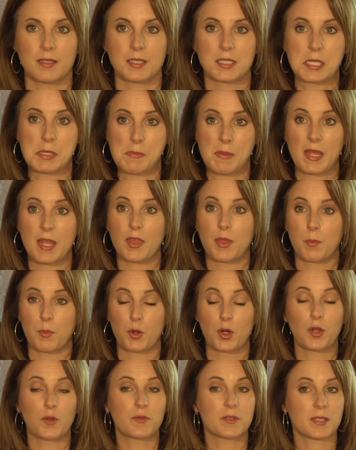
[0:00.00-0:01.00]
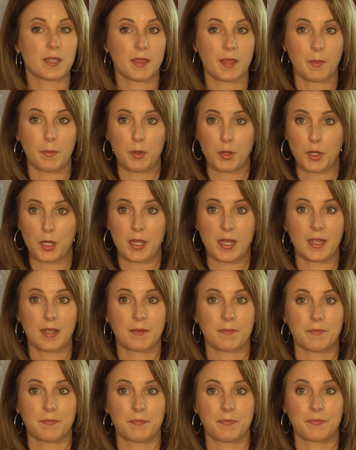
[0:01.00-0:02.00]
To me, the proof's in the pudding,
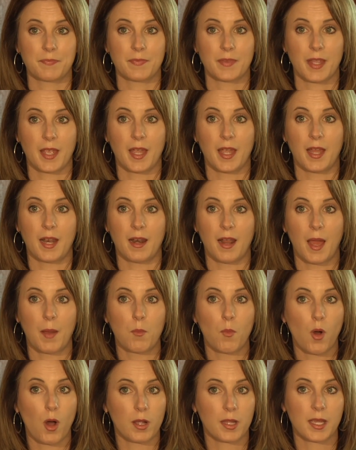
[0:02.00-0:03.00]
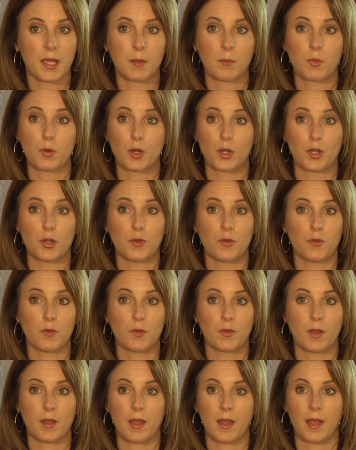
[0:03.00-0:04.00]
and I'm walking proof.
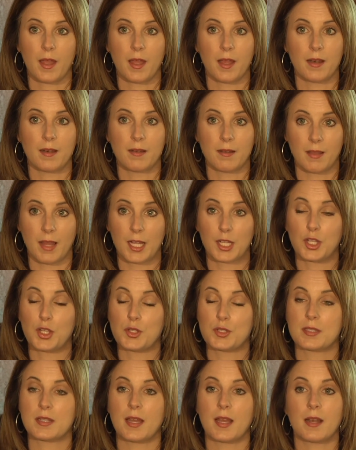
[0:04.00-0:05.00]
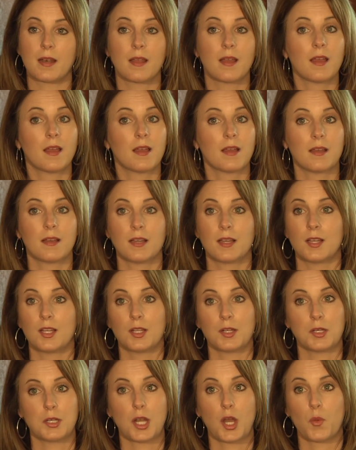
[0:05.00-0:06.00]
And like you said,
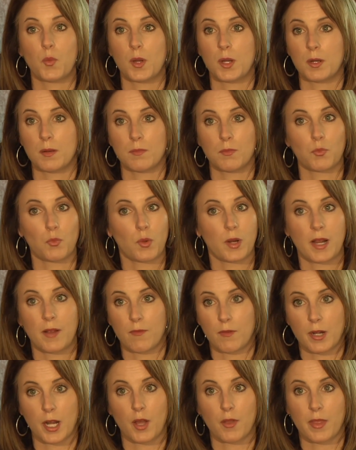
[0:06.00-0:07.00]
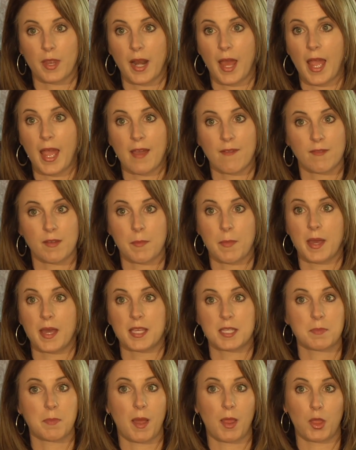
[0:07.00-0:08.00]
no one would ever know that I have
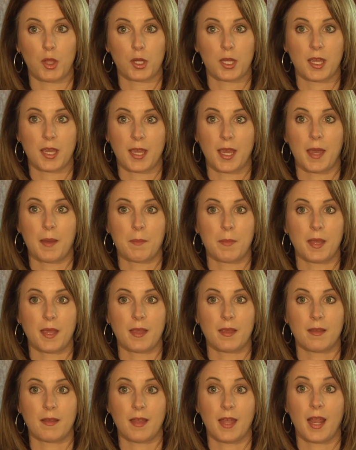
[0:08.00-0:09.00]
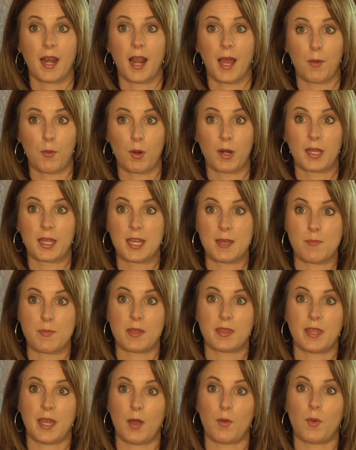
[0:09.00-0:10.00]
MS by looking at me, and I want to keep
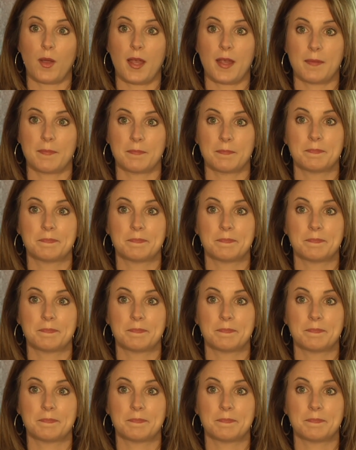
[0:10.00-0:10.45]
it that way.